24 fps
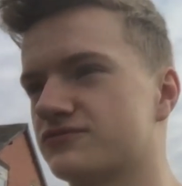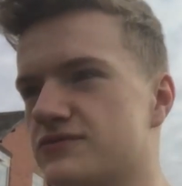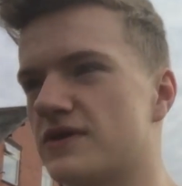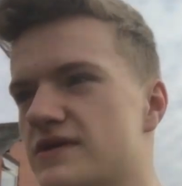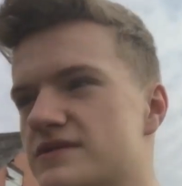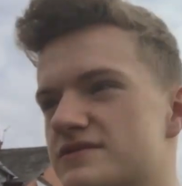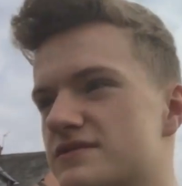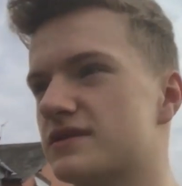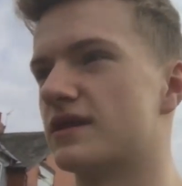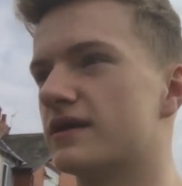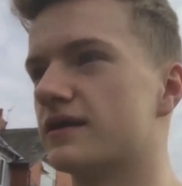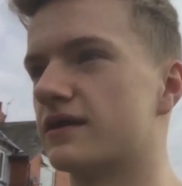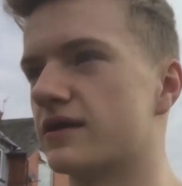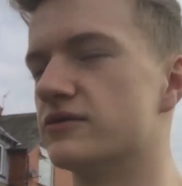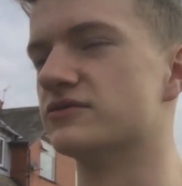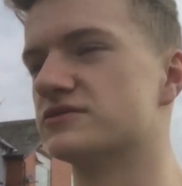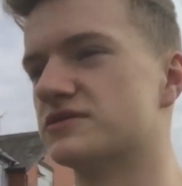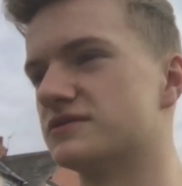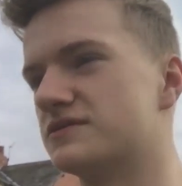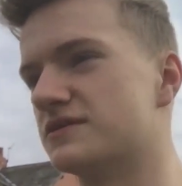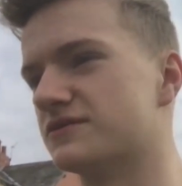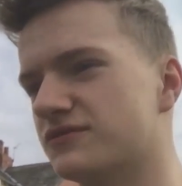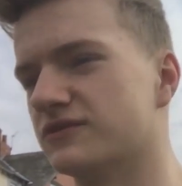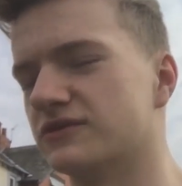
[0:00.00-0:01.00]
friends like going
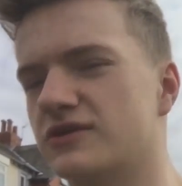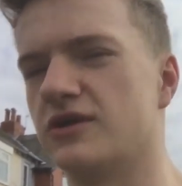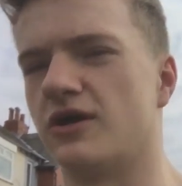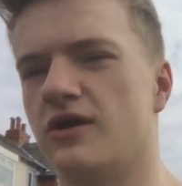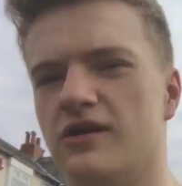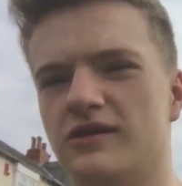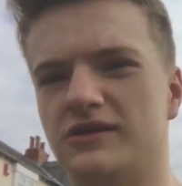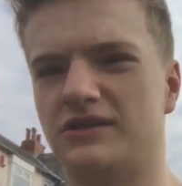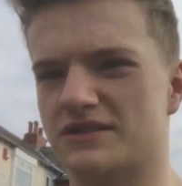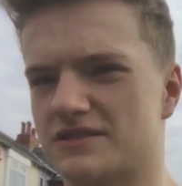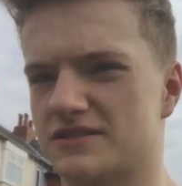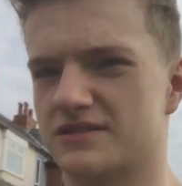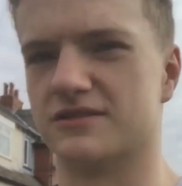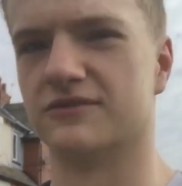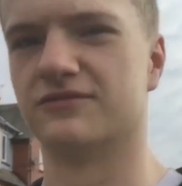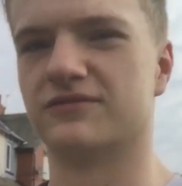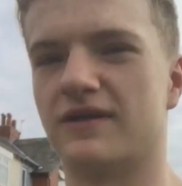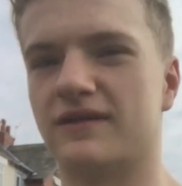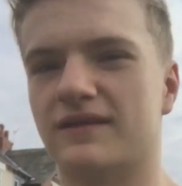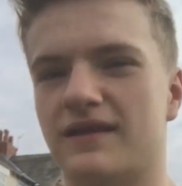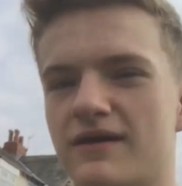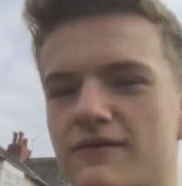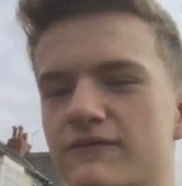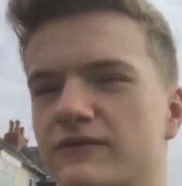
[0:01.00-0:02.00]
to different colleges and stuff
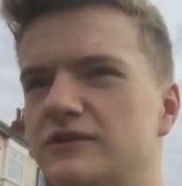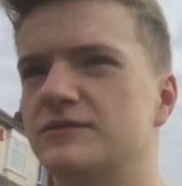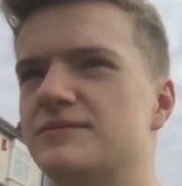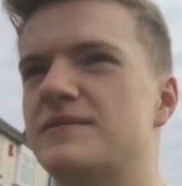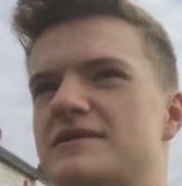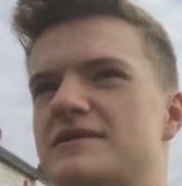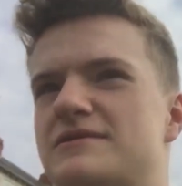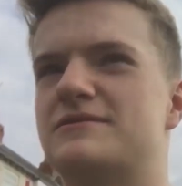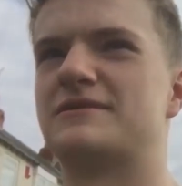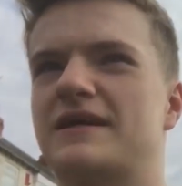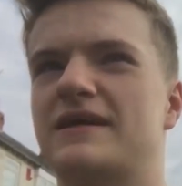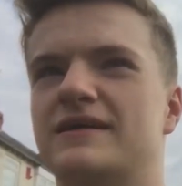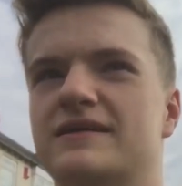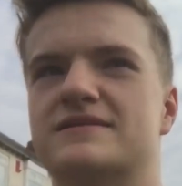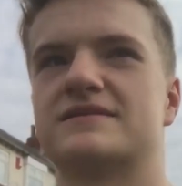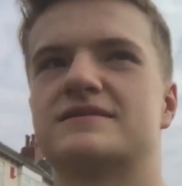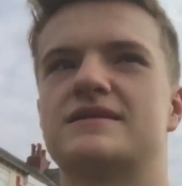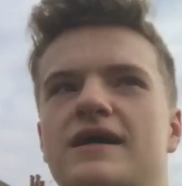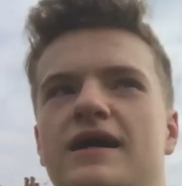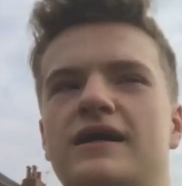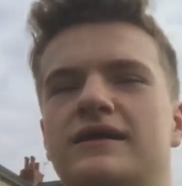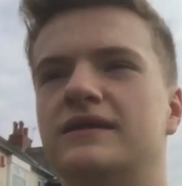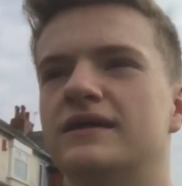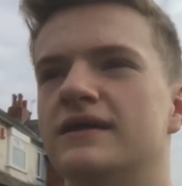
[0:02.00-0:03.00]
like that, which makes it kind of
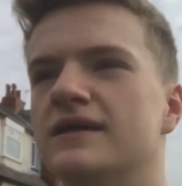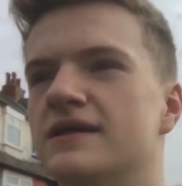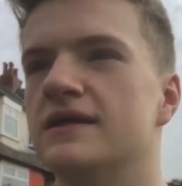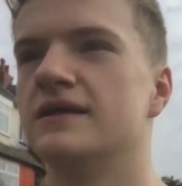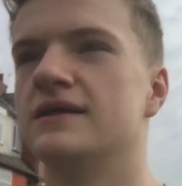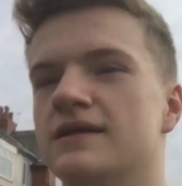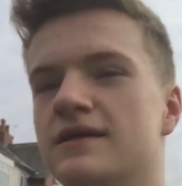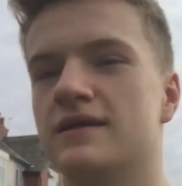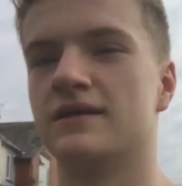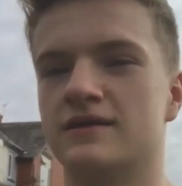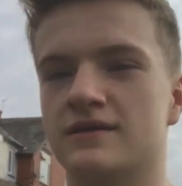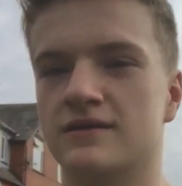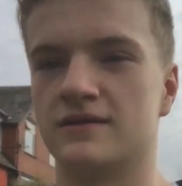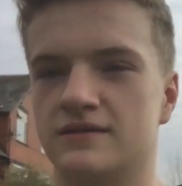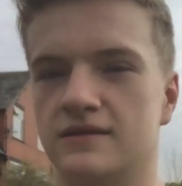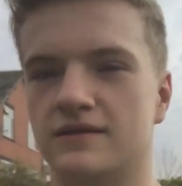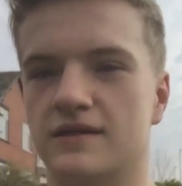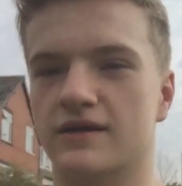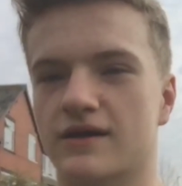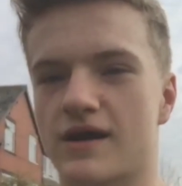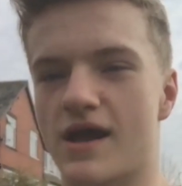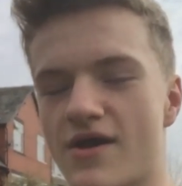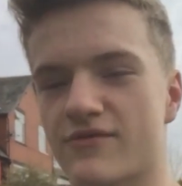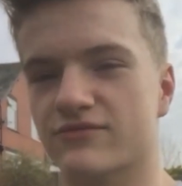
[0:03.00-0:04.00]
sad. You
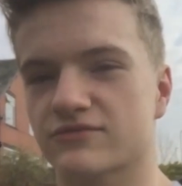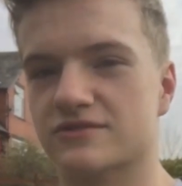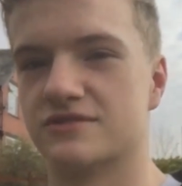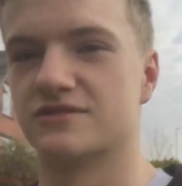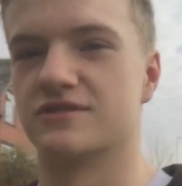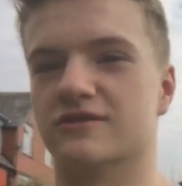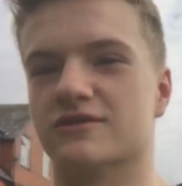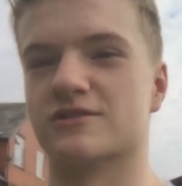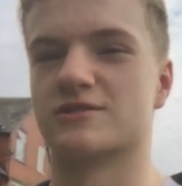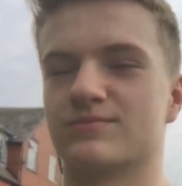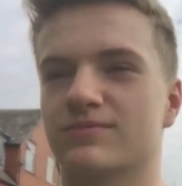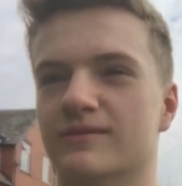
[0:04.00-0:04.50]
know, everyone's sort of